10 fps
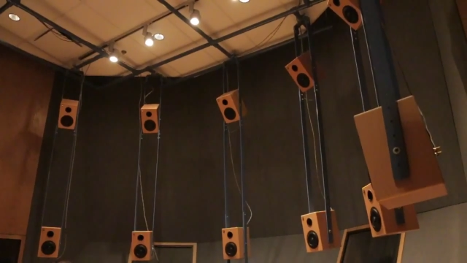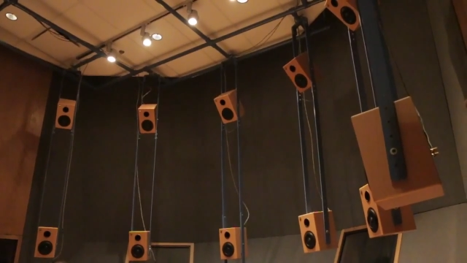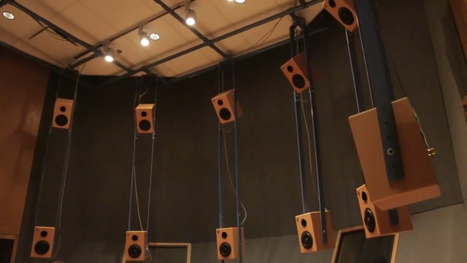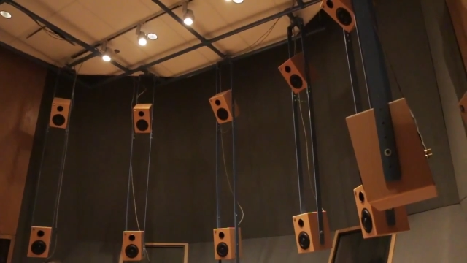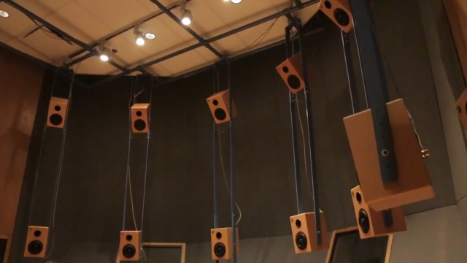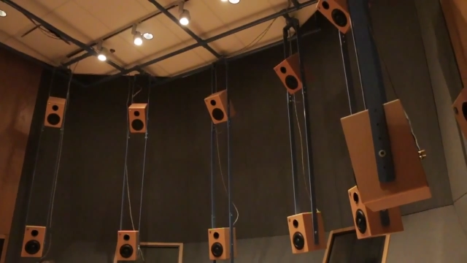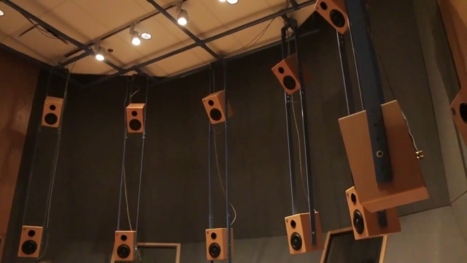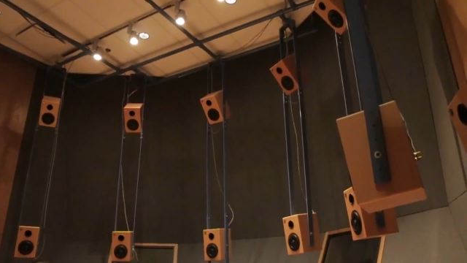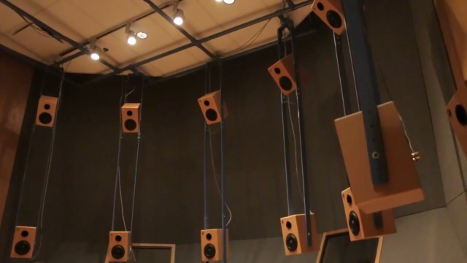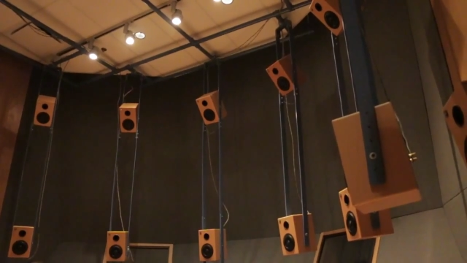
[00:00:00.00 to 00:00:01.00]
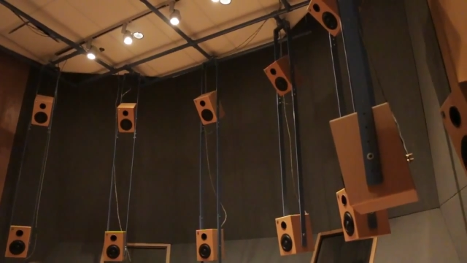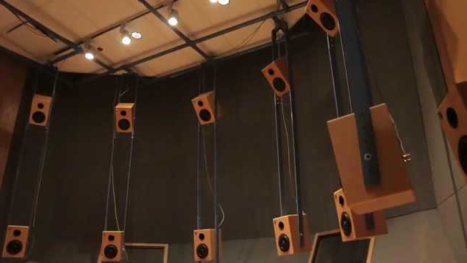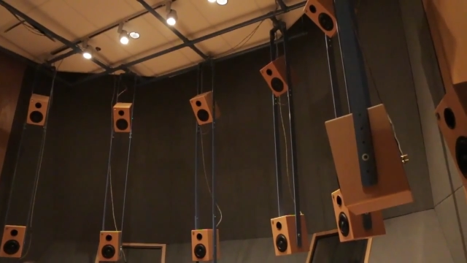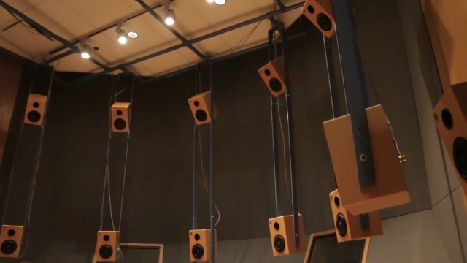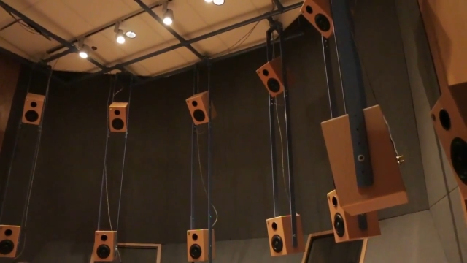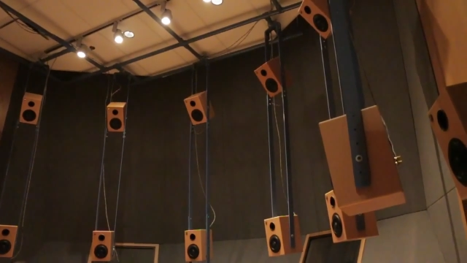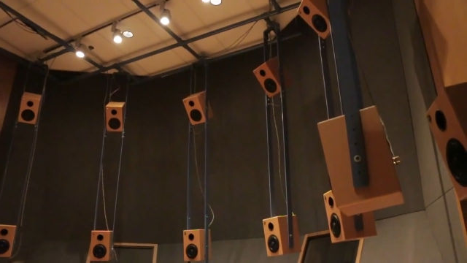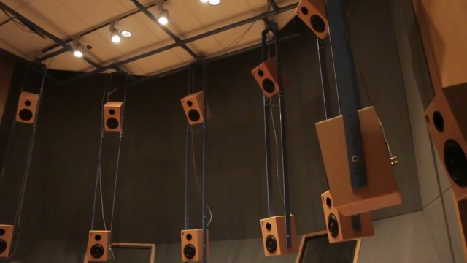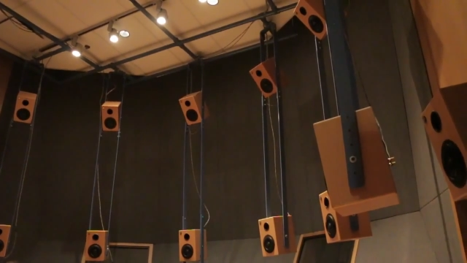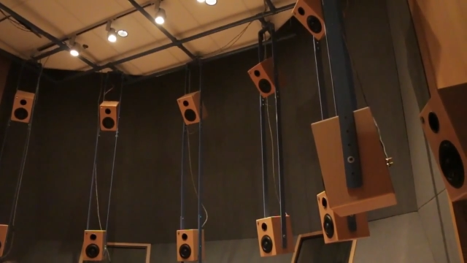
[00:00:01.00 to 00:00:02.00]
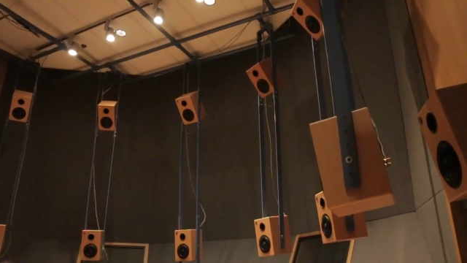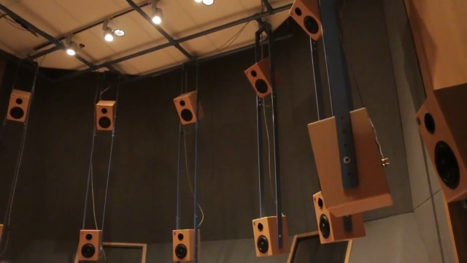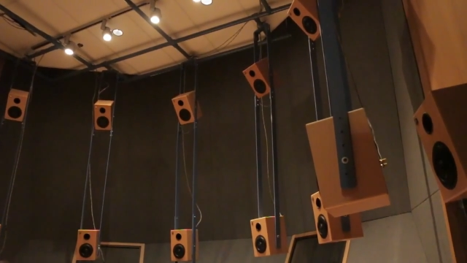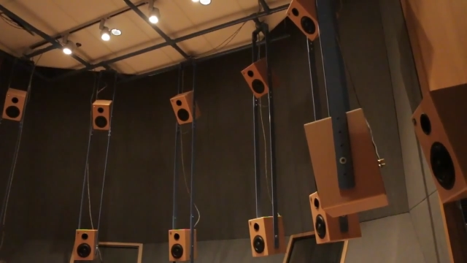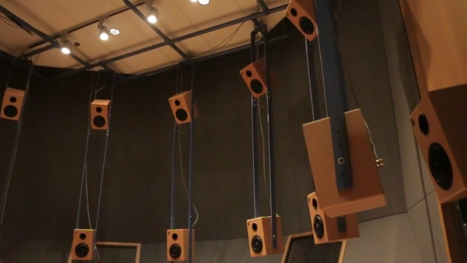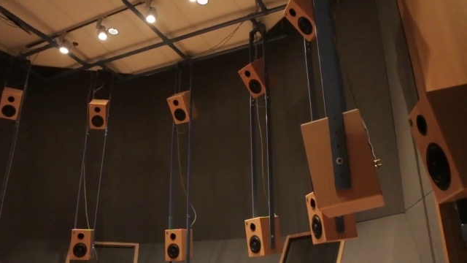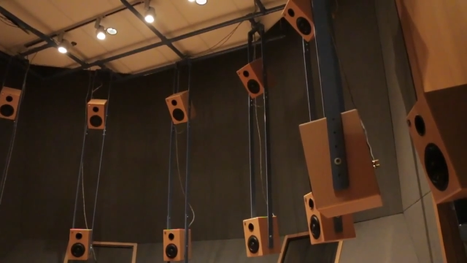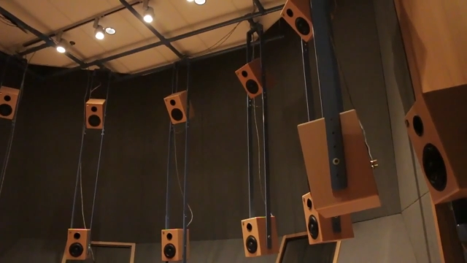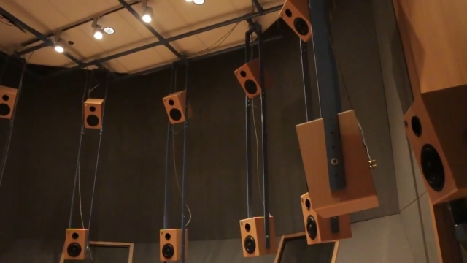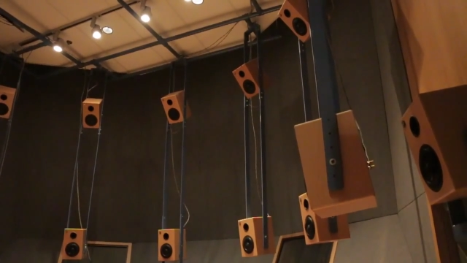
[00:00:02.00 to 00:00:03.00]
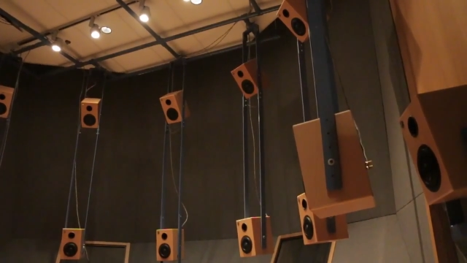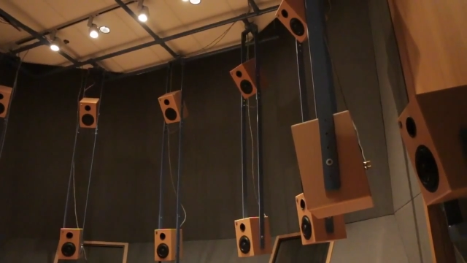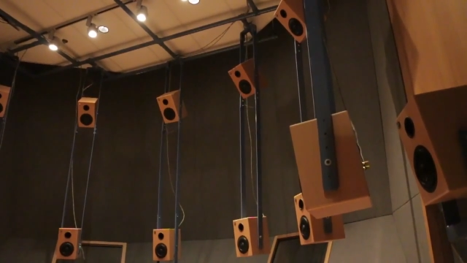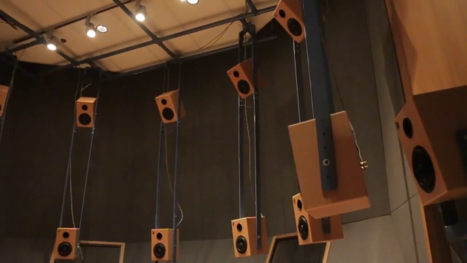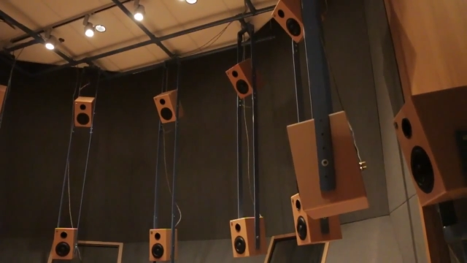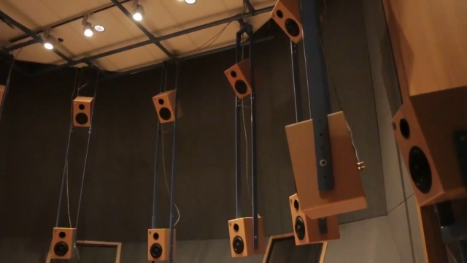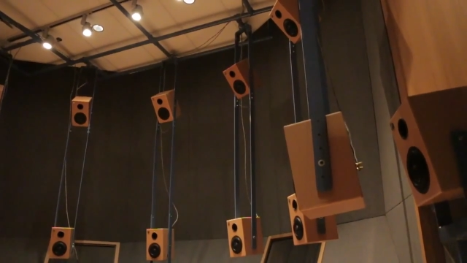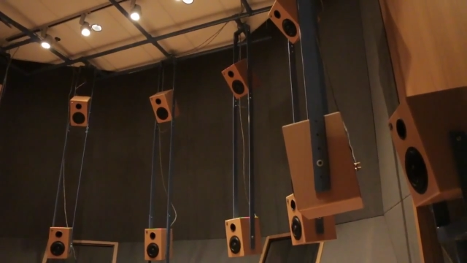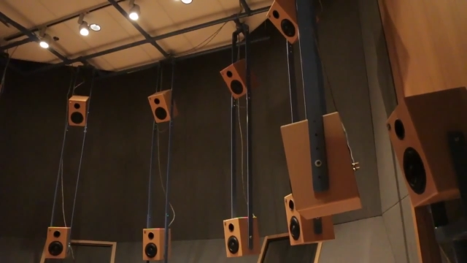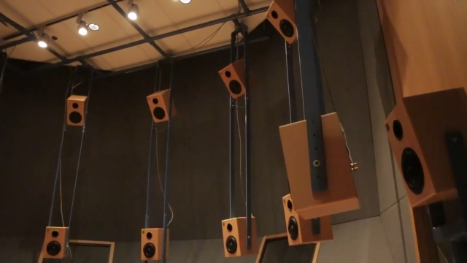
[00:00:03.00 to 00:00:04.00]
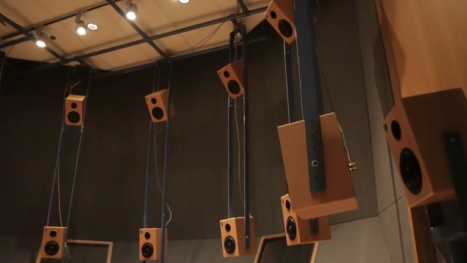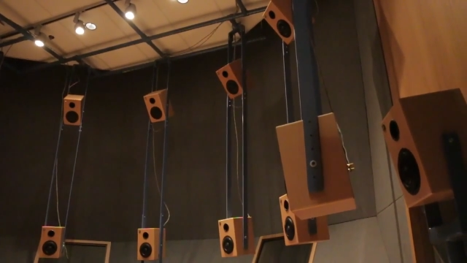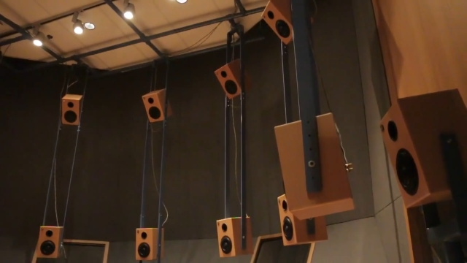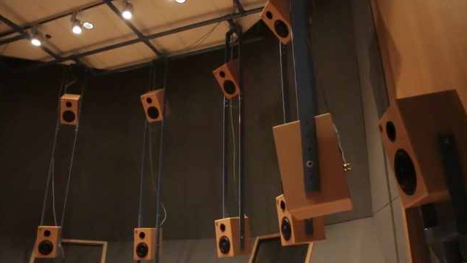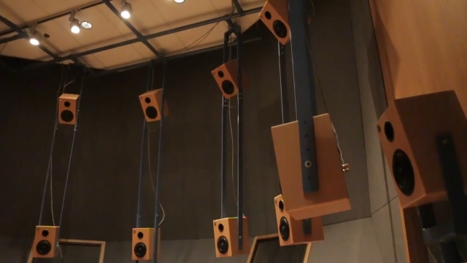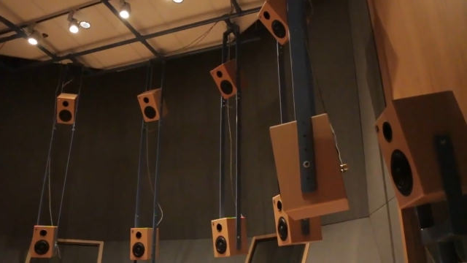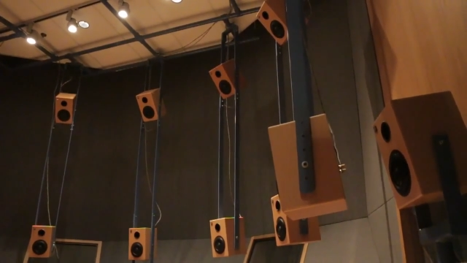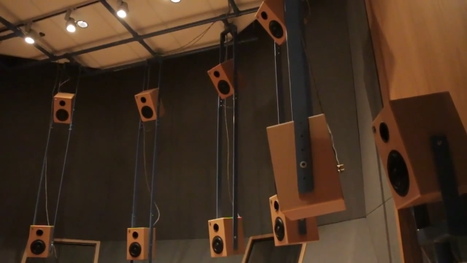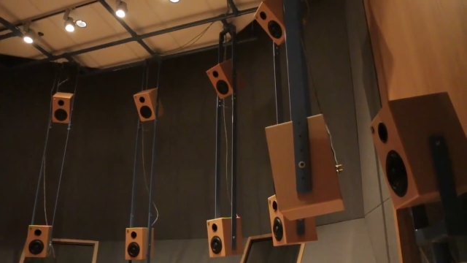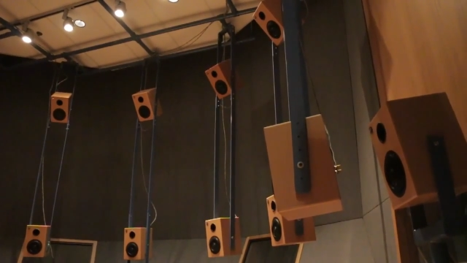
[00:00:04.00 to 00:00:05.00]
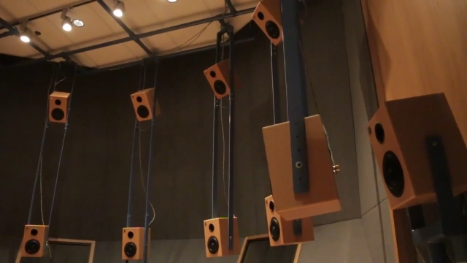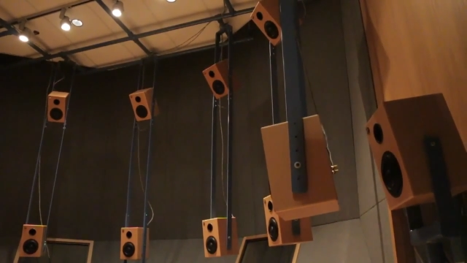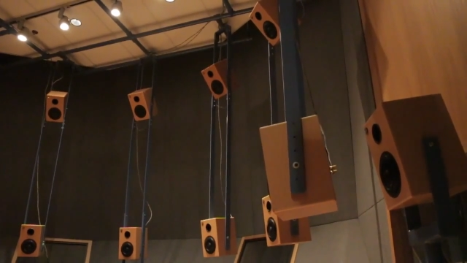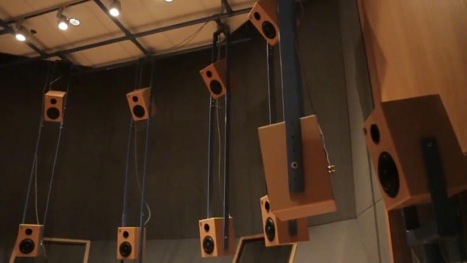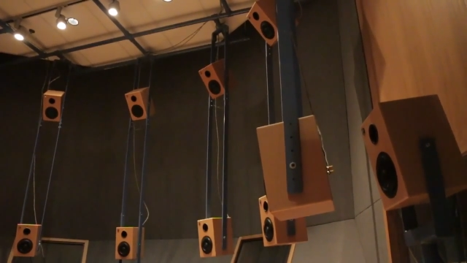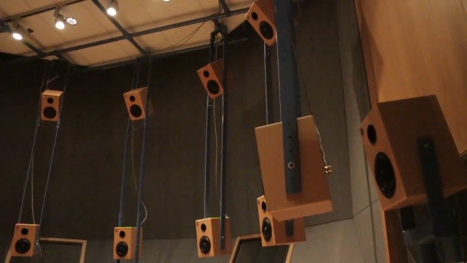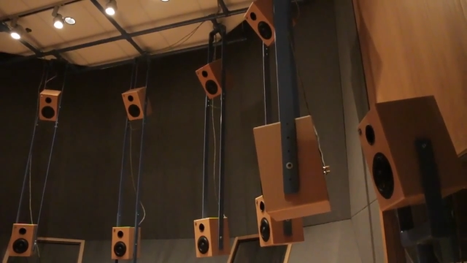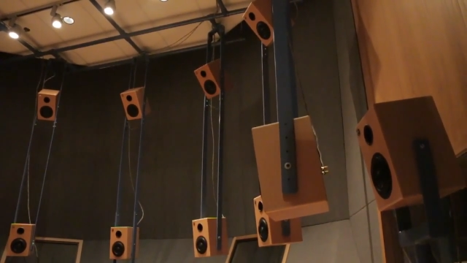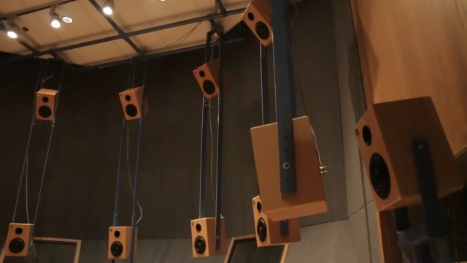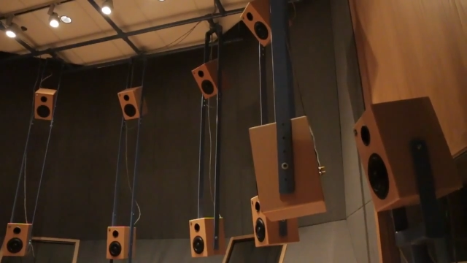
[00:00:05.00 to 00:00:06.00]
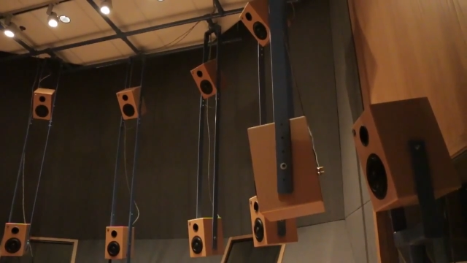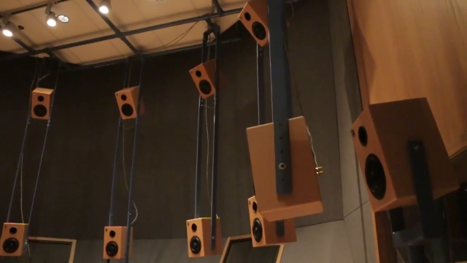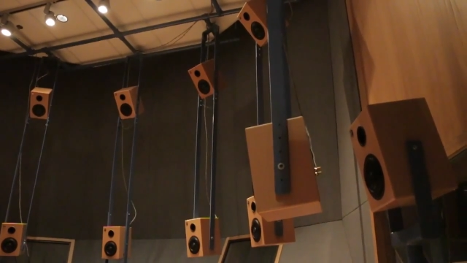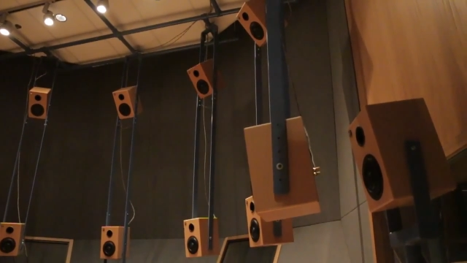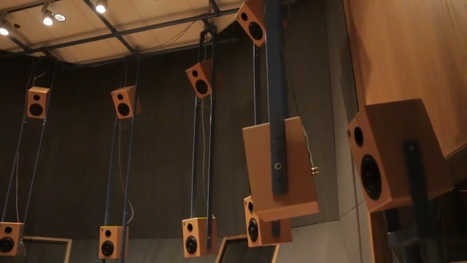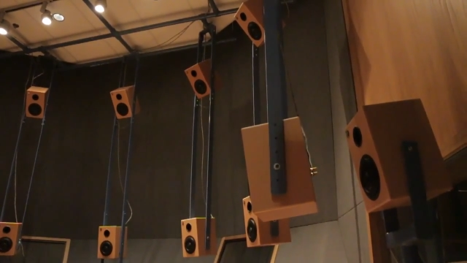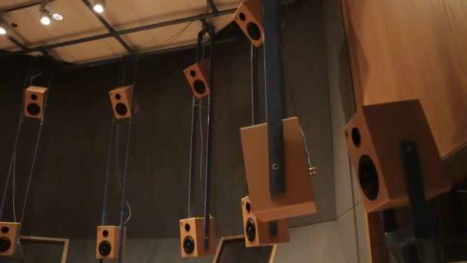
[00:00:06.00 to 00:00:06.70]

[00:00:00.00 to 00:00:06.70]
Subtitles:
(no speaker visible)